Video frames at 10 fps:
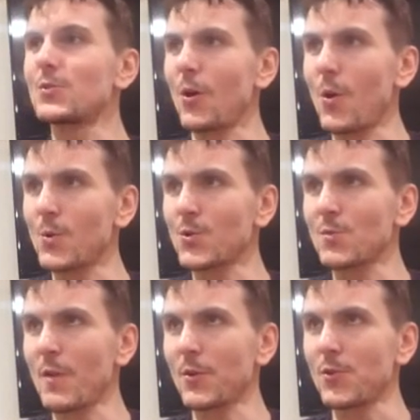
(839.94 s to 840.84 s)
dont
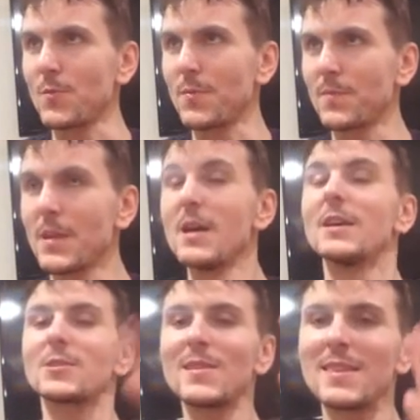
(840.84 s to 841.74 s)
je m'occupe.
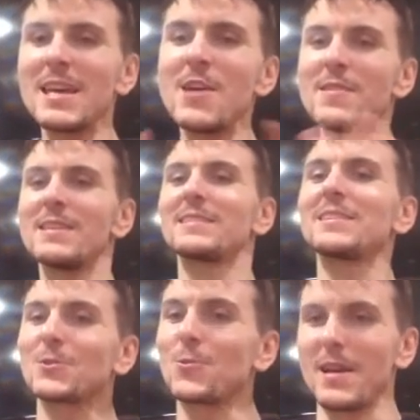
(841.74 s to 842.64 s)
So in theory this
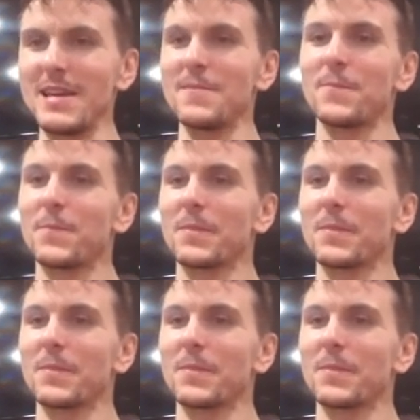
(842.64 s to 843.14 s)
is great,